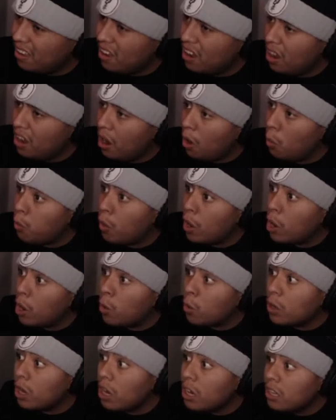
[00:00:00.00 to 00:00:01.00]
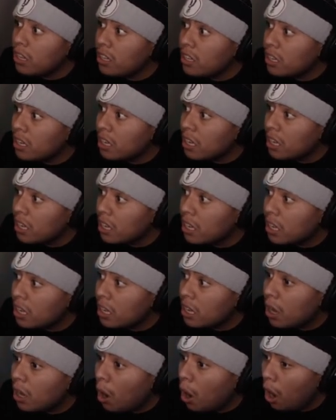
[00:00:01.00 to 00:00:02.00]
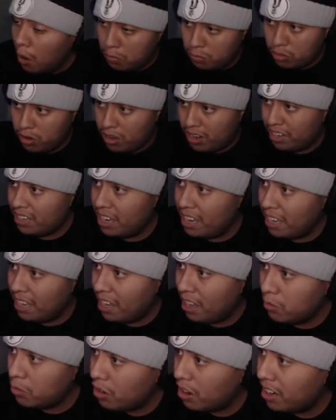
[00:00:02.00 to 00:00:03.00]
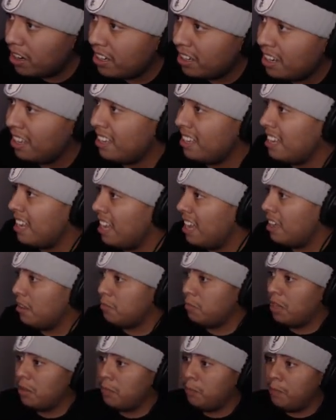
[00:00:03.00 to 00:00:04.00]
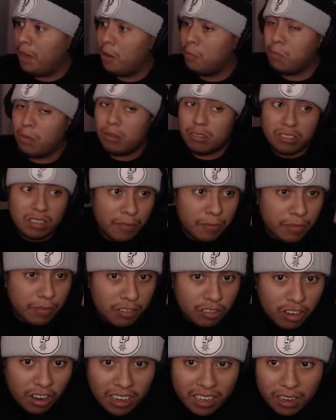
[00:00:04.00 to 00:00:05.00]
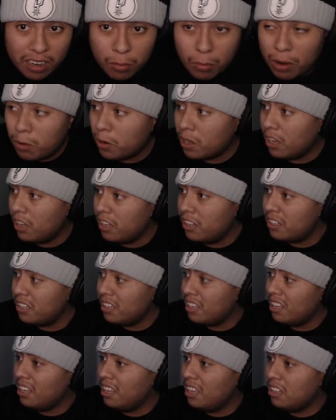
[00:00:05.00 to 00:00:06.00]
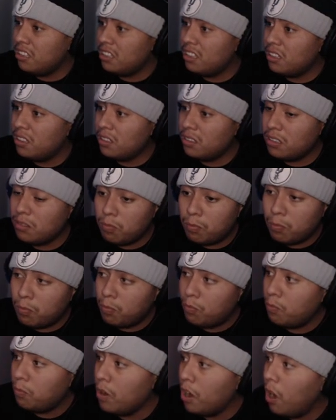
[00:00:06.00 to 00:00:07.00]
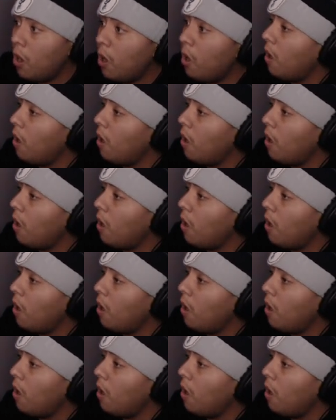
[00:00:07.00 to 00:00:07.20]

A railgun? I'm trying that. I'm trying that. Yeah, I'm most definitely trying the railgun. Oh,